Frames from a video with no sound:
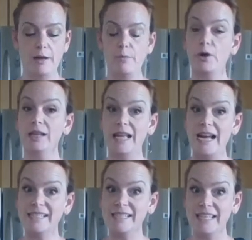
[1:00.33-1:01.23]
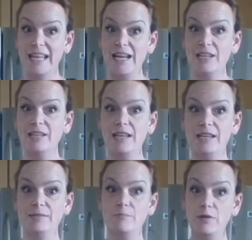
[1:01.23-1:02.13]
more elastic, and
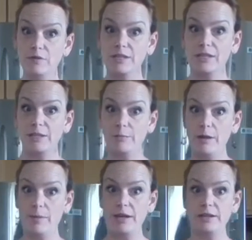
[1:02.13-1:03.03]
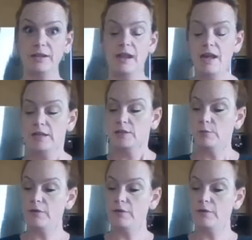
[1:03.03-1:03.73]
it moves a little bit better. So